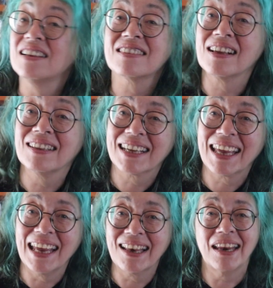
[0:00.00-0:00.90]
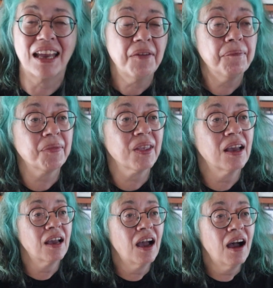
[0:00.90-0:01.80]
sell a kidney,
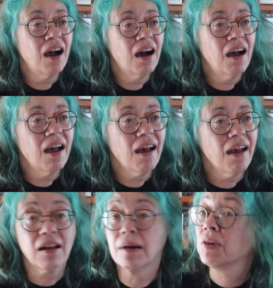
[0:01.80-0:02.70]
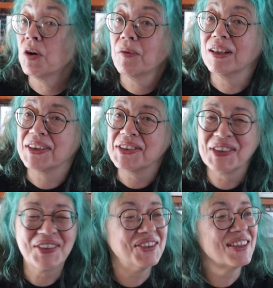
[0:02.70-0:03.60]
and I'm not willing
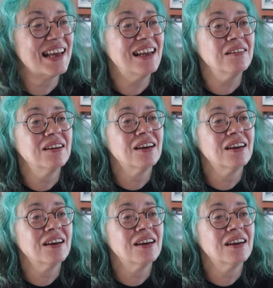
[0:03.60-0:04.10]
to do that.